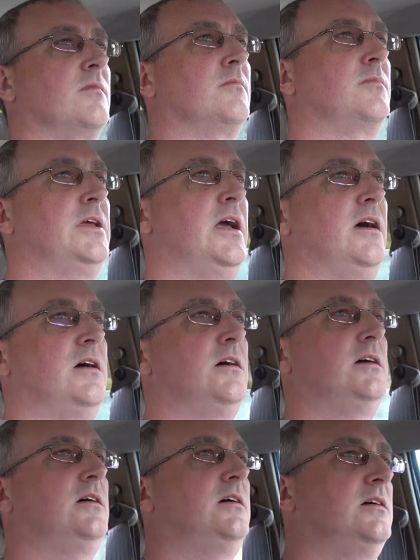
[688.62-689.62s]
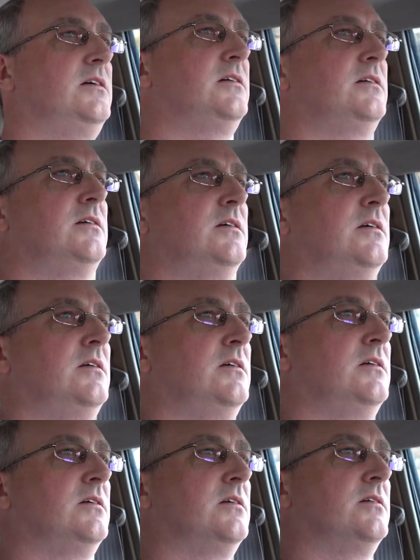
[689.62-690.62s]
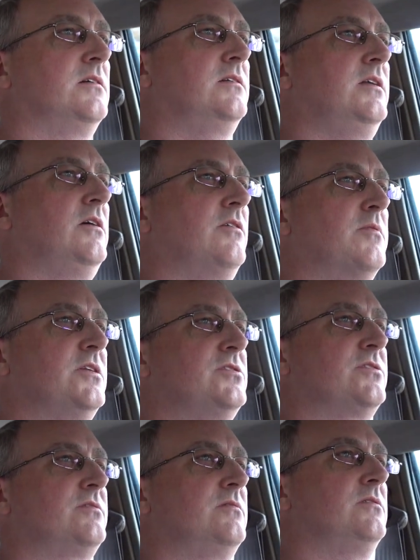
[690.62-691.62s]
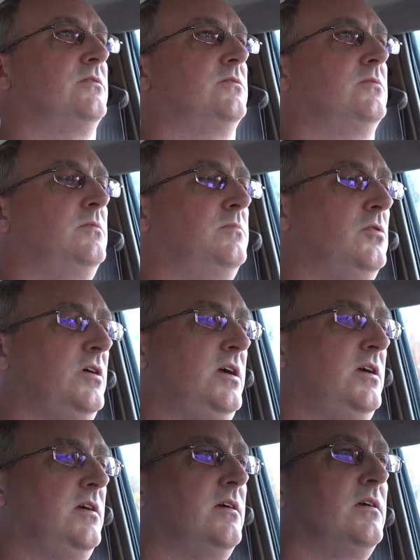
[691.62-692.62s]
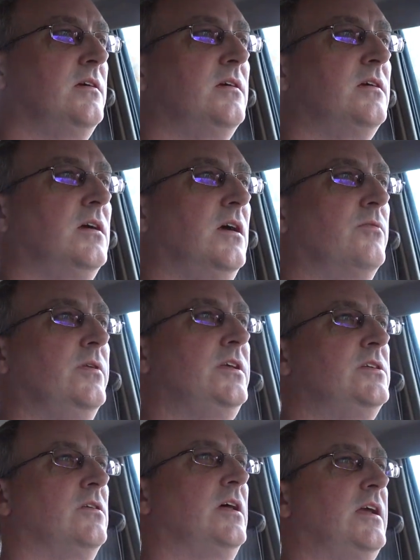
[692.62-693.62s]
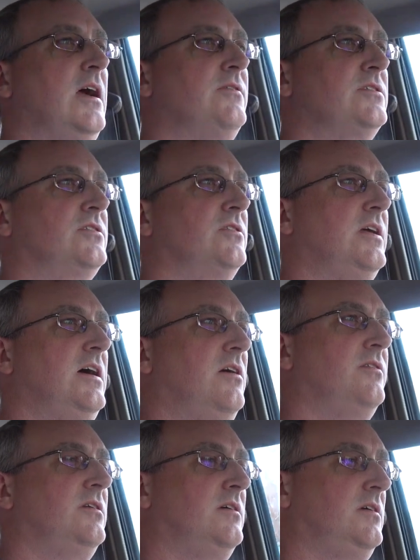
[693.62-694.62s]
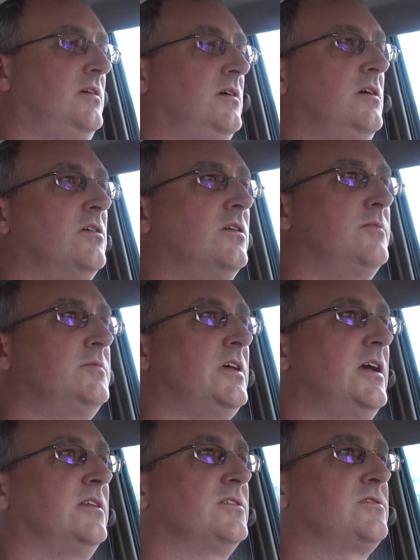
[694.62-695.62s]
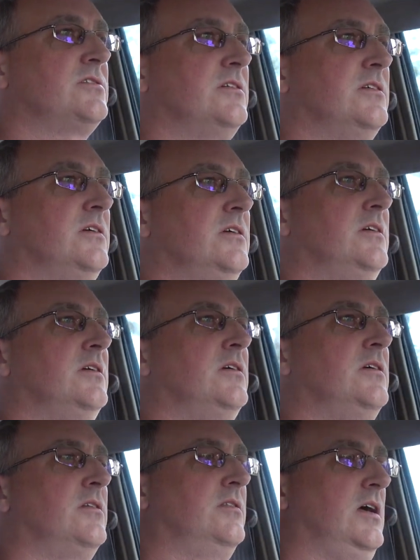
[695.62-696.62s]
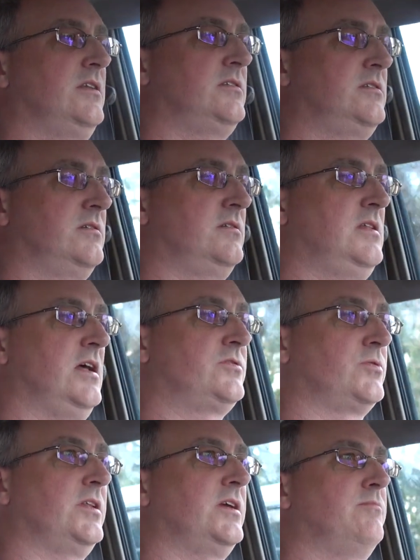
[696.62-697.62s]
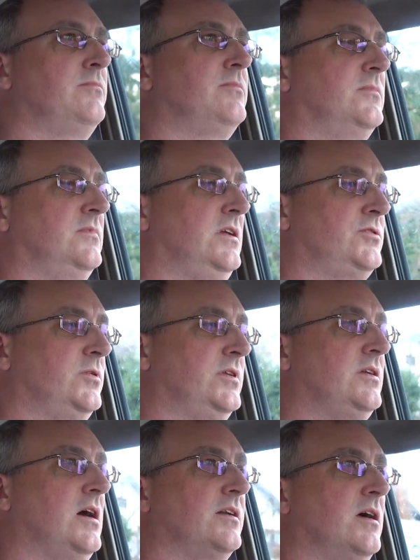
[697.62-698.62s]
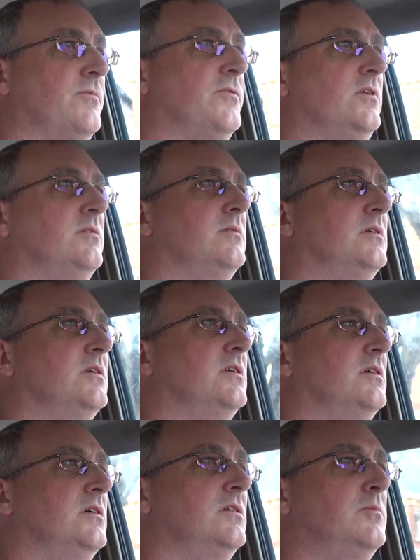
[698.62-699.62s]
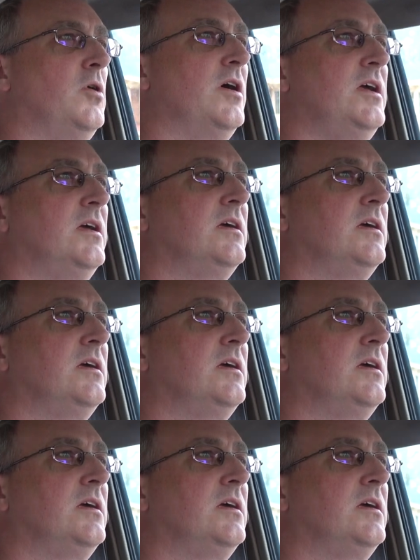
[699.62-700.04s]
But yeah, now everybody's just, oh boy. I really don't like having to slow down. Oh good, cyclists. That's really not helpful. Oh boy.